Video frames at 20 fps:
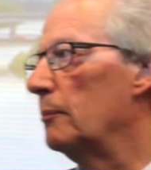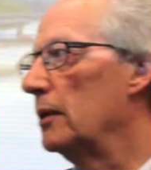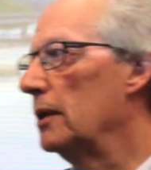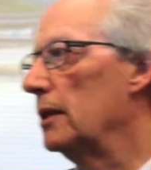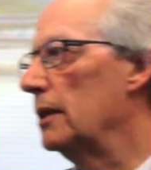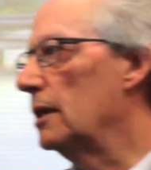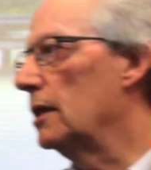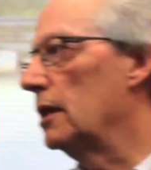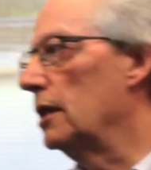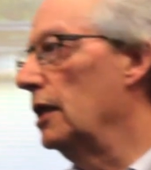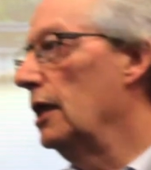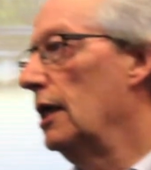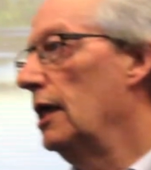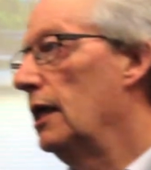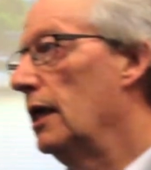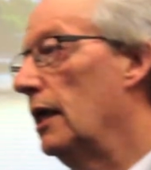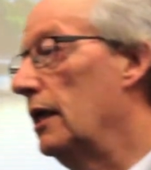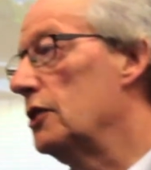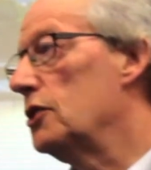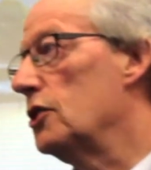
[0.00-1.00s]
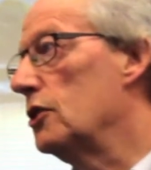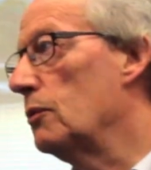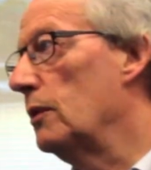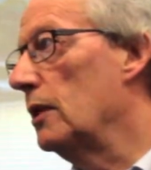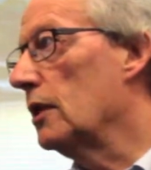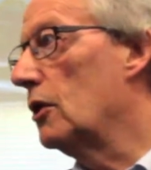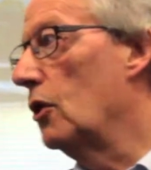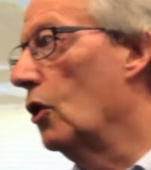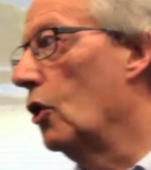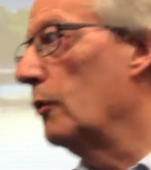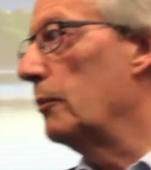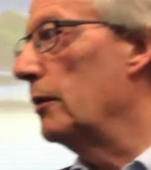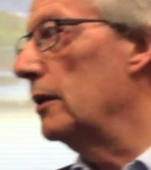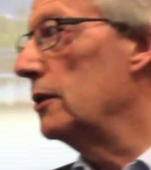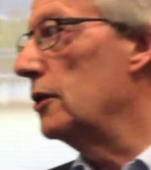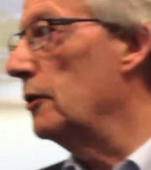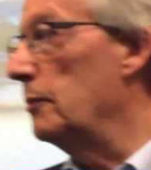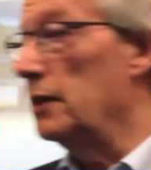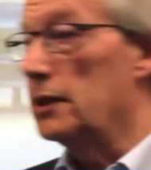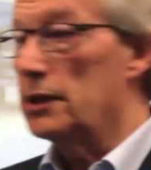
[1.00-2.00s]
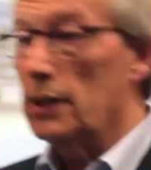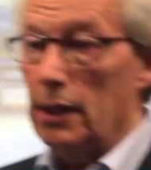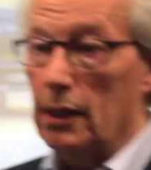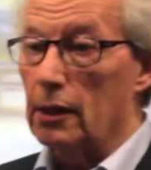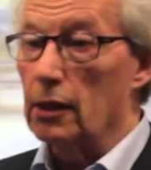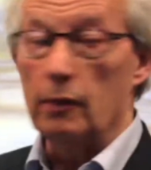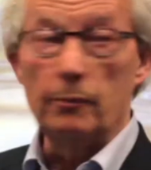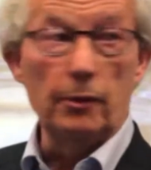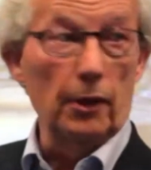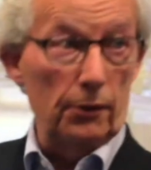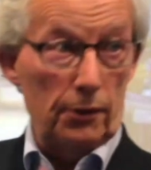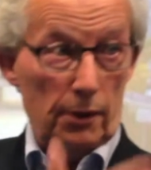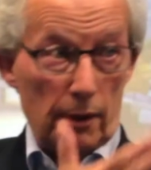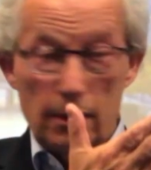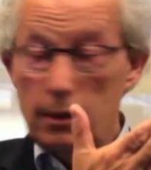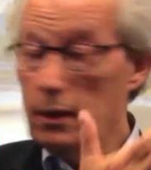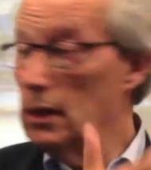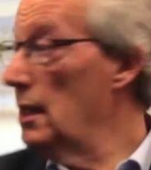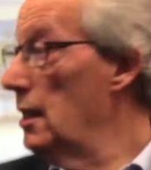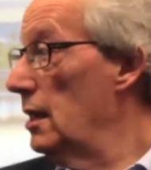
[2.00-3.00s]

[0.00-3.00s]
politically, and this is where Corbyn, to be cynical about it,